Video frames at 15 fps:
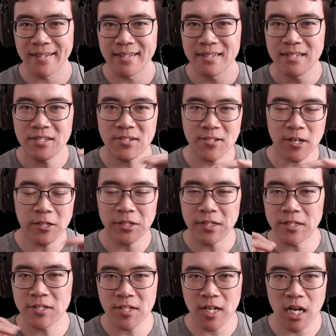starting and
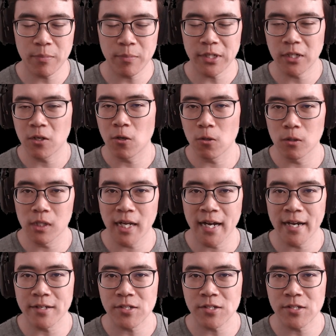stopping a whole lot